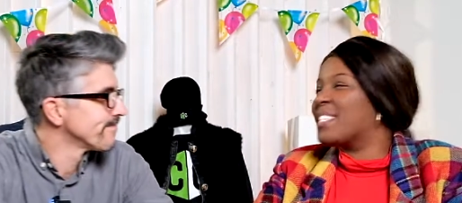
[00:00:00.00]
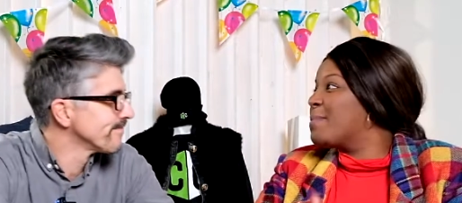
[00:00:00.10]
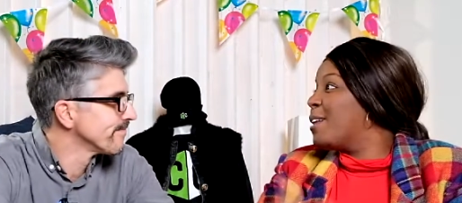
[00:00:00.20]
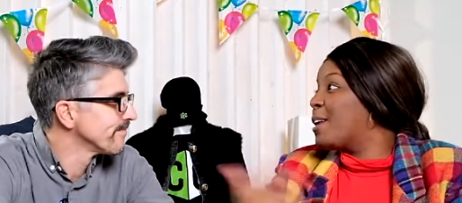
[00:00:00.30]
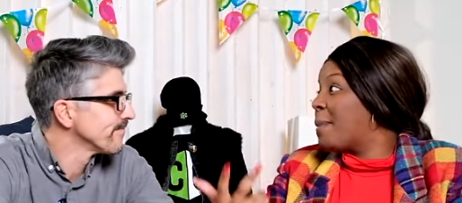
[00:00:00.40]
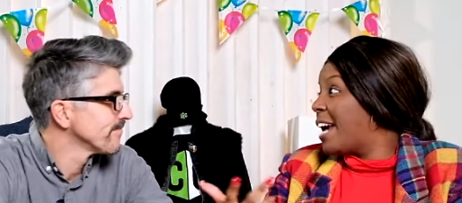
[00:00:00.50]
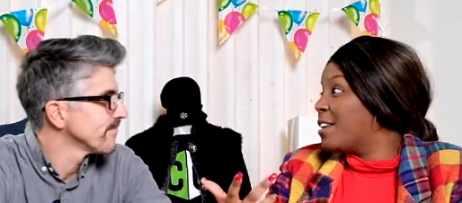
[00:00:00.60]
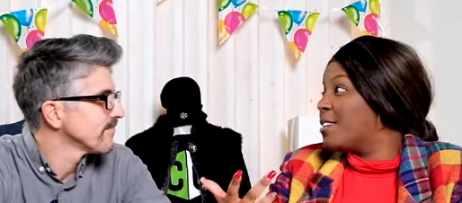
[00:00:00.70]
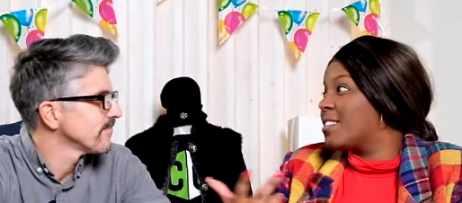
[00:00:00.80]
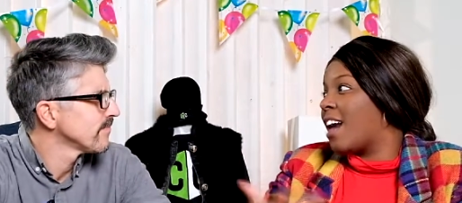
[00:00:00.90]
Speaker 1: me to be on a
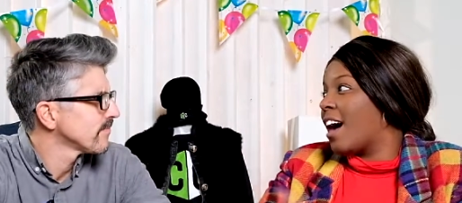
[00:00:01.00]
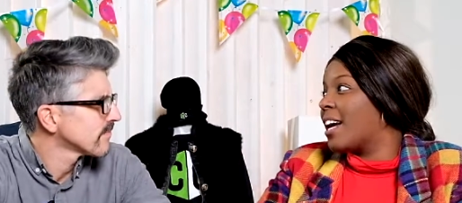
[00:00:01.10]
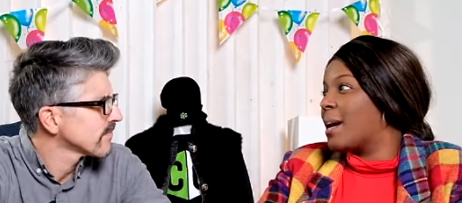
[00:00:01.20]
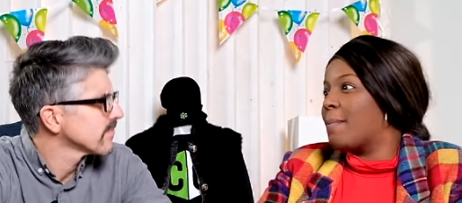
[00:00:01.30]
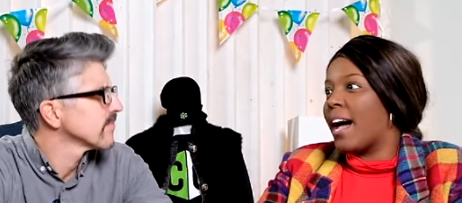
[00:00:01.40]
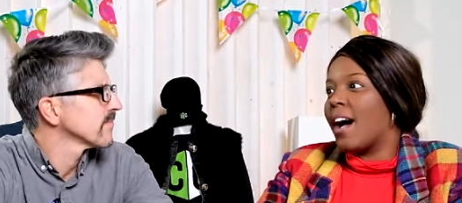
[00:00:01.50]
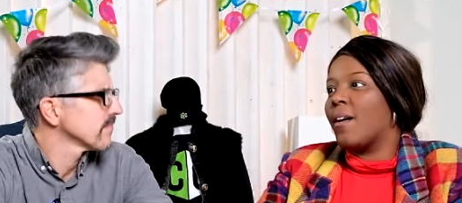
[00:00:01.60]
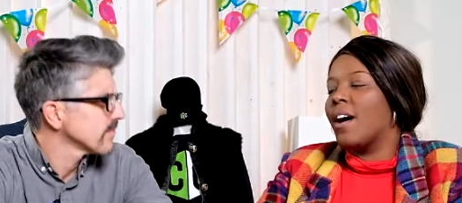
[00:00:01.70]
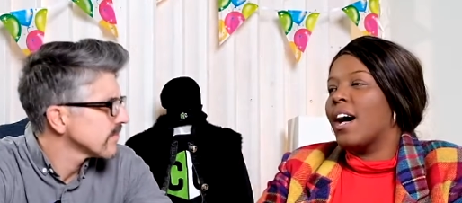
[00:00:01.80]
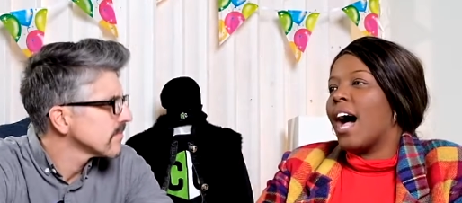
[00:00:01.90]
panel talking
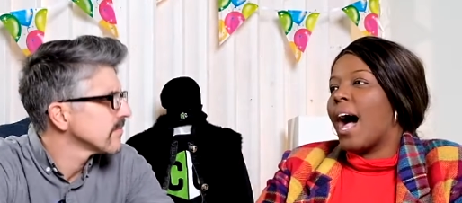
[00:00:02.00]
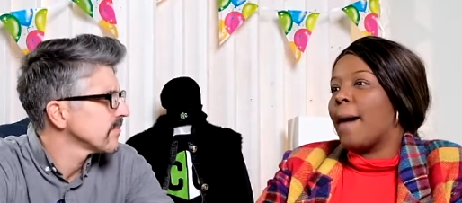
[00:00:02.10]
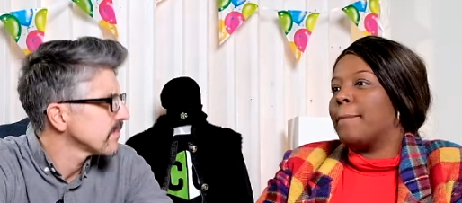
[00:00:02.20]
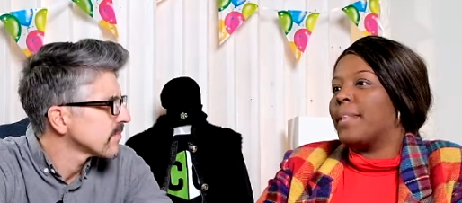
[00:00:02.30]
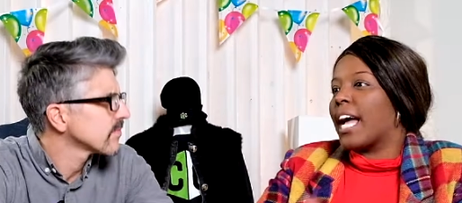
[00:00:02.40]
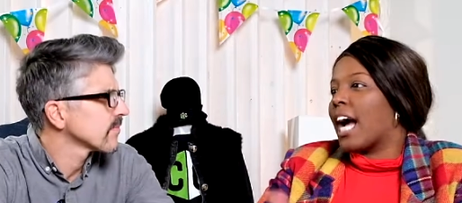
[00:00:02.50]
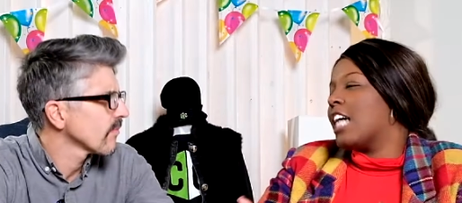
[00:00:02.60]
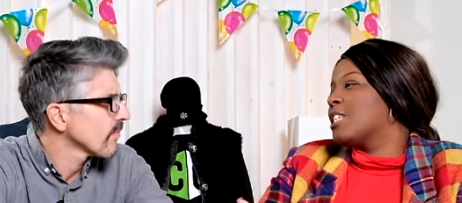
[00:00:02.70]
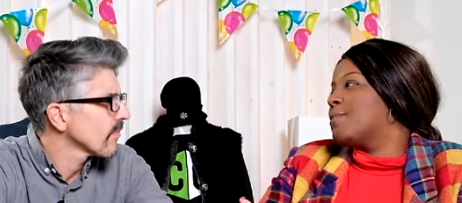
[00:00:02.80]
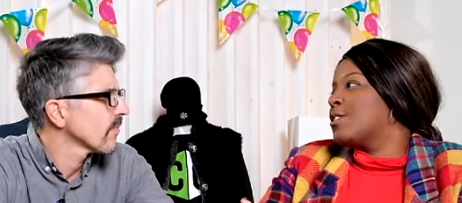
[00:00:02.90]
about um, black
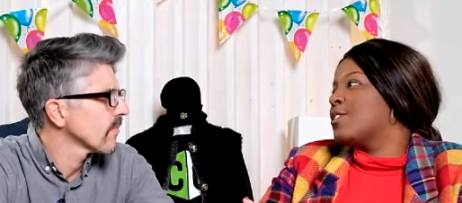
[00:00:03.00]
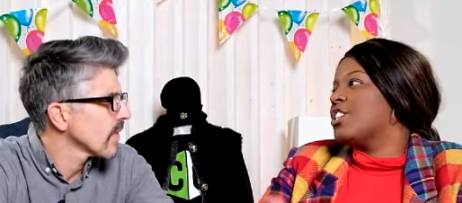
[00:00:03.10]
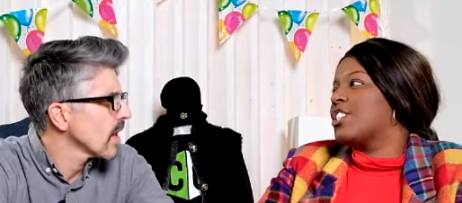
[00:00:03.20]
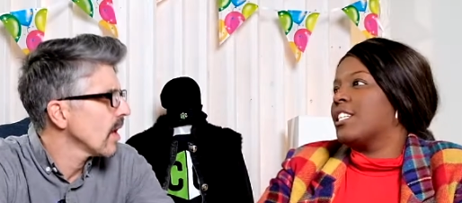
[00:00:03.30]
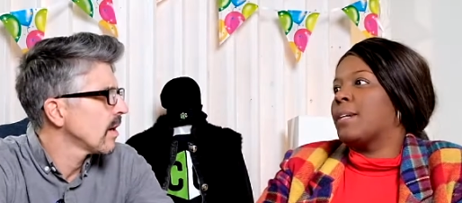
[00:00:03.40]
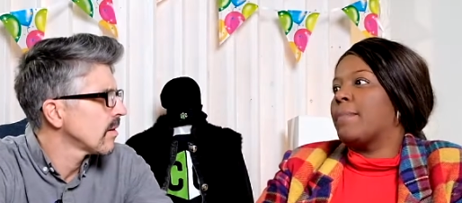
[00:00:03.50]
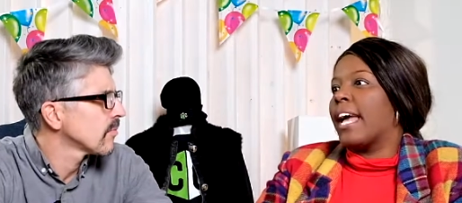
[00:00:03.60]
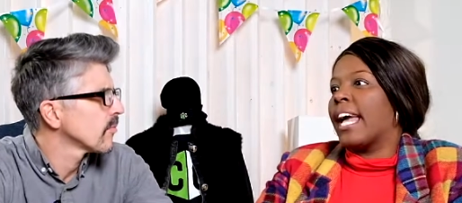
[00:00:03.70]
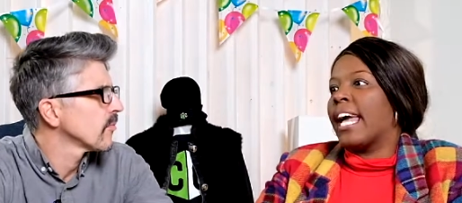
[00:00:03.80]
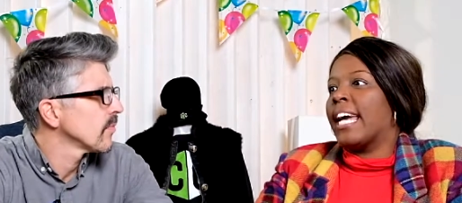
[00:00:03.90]
entrepreneurship
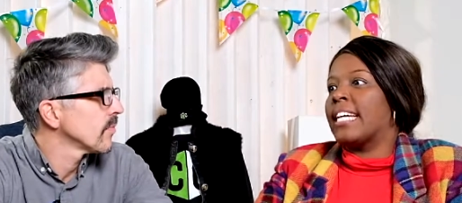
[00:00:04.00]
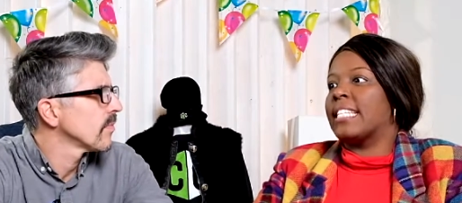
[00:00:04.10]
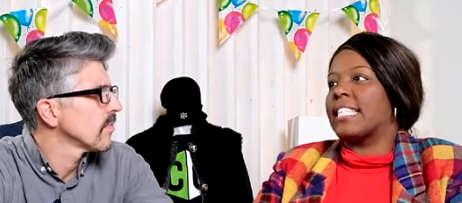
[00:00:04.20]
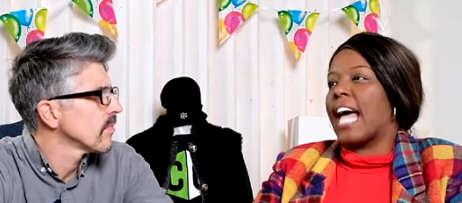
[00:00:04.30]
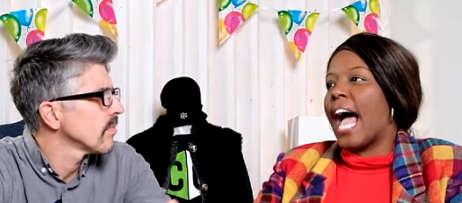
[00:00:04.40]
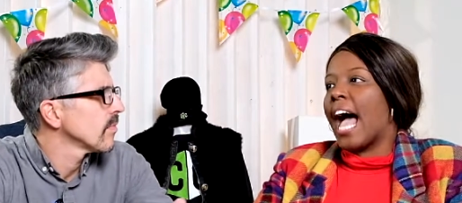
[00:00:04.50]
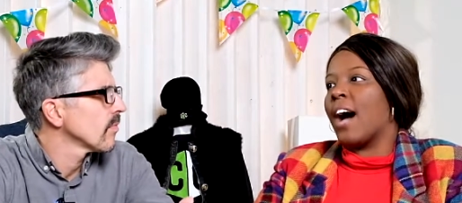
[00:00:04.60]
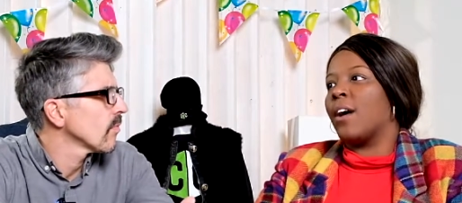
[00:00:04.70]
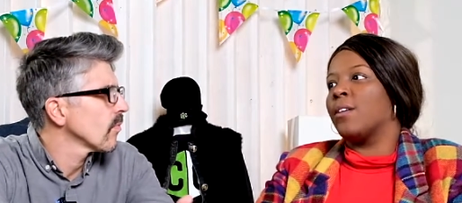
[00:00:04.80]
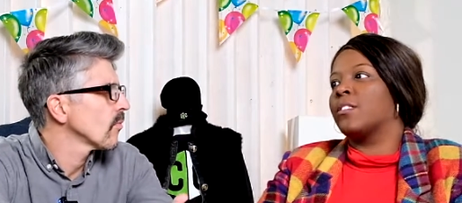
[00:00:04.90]
and
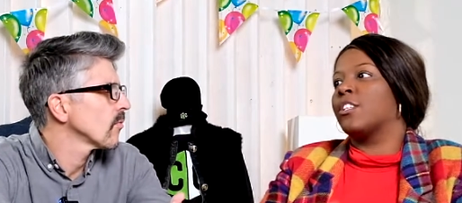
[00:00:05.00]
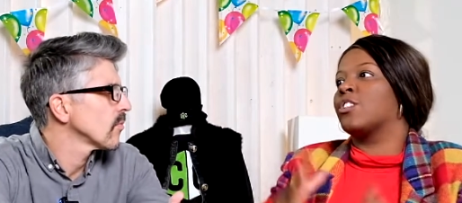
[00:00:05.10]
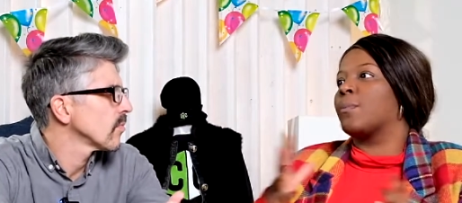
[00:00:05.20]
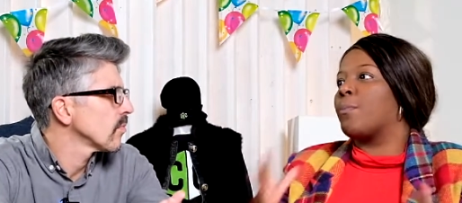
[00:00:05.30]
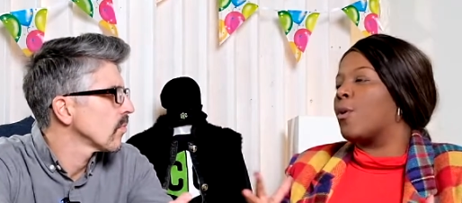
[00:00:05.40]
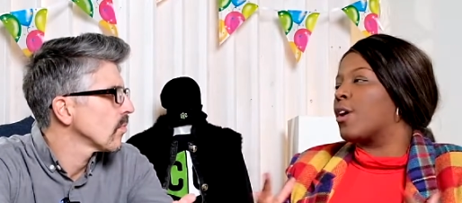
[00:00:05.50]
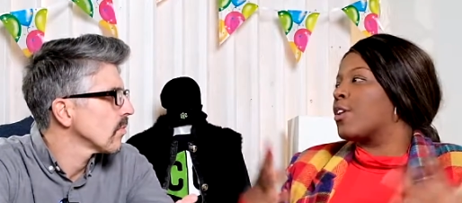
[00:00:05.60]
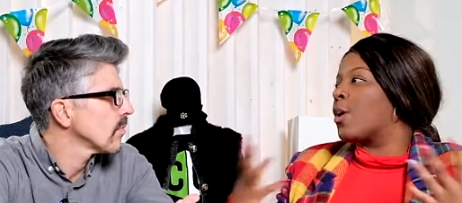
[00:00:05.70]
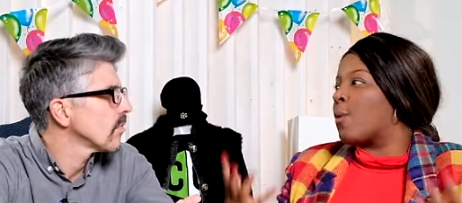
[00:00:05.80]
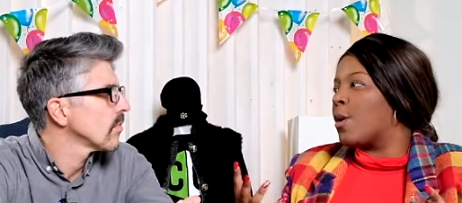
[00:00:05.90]
how to support
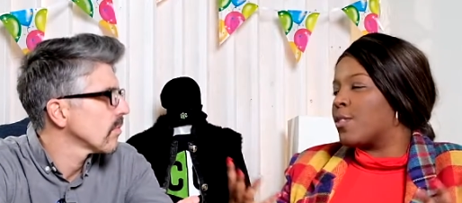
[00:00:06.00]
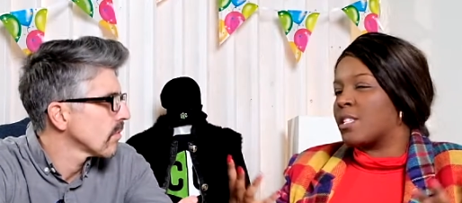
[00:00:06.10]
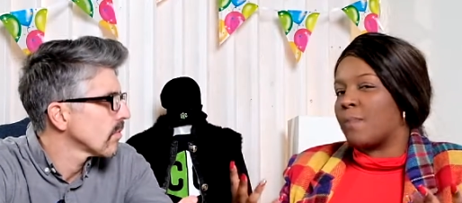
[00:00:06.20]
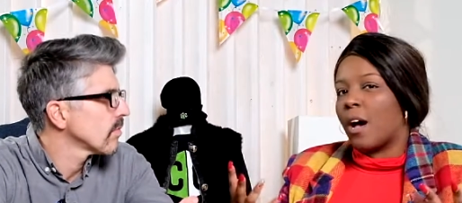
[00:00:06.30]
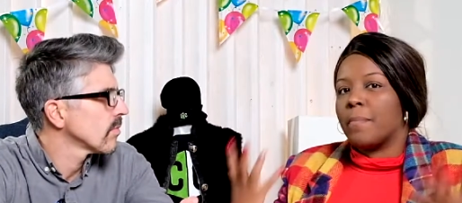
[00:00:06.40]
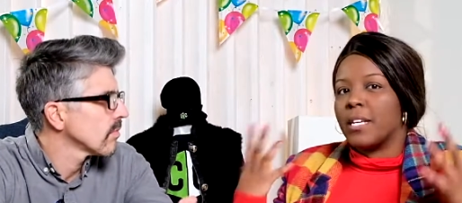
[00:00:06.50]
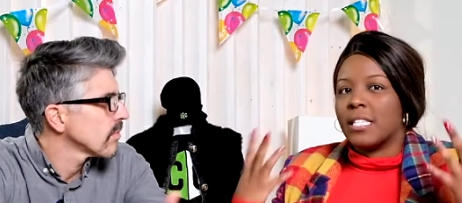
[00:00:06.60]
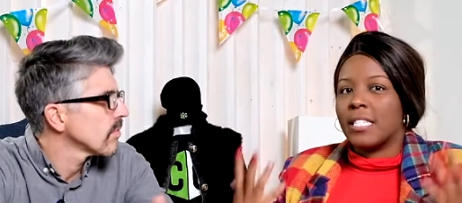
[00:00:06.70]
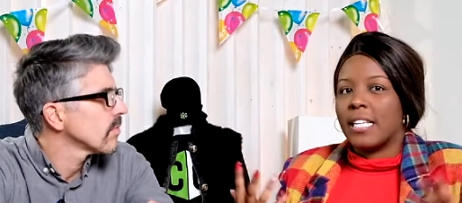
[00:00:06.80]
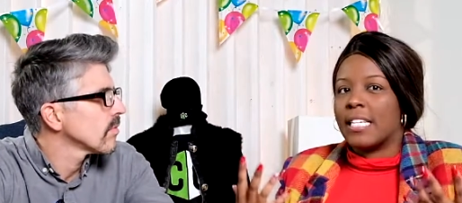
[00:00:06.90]
the growth of small
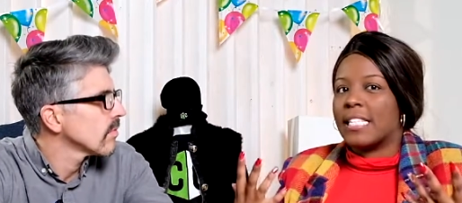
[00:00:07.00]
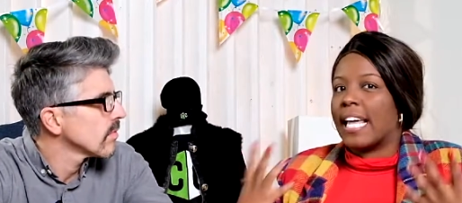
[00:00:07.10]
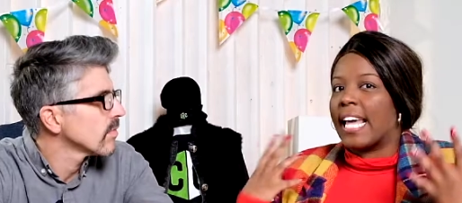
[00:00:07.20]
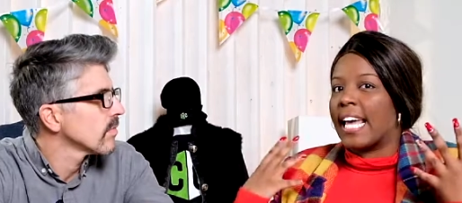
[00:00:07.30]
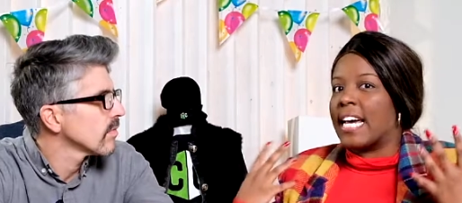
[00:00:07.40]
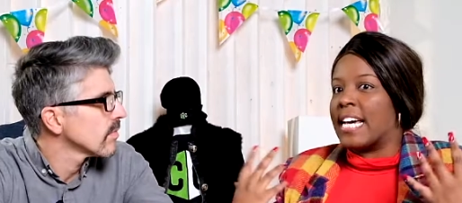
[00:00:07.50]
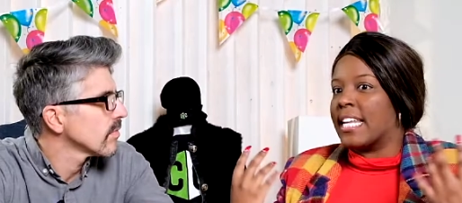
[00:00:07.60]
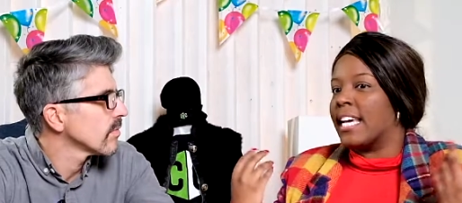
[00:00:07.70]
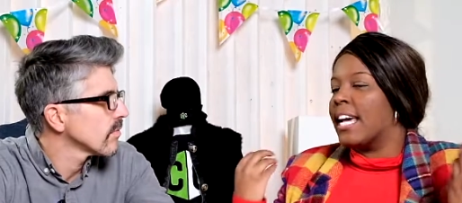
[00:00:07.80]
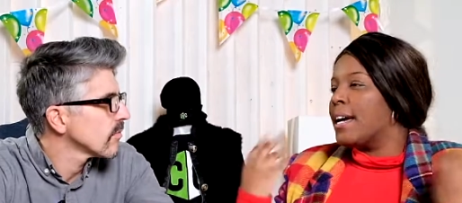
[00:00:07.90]
businesses
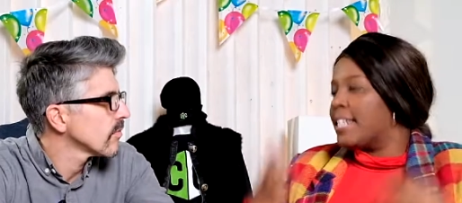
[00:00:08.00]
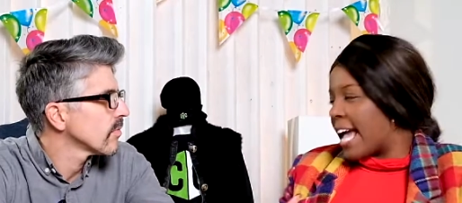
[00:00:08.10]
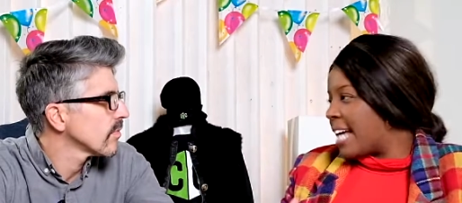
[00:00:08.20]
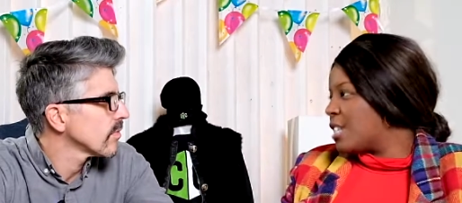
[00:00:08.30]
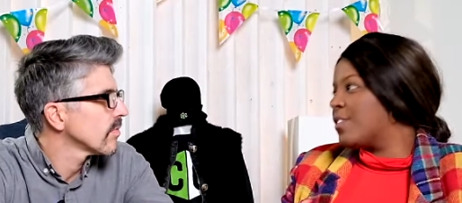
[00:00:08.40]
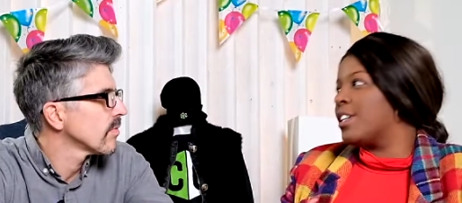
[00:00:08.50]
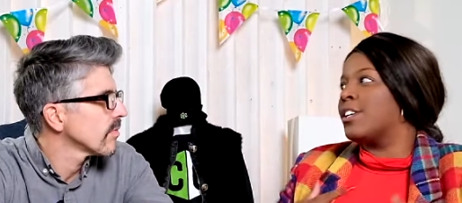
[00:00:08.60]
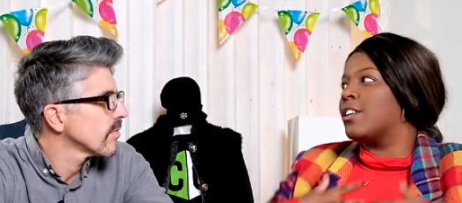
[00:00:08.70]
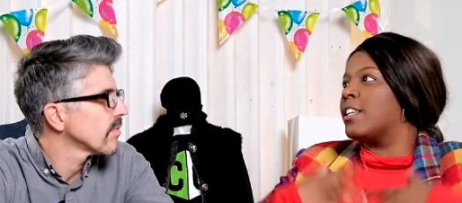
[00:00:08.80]
in Nashville,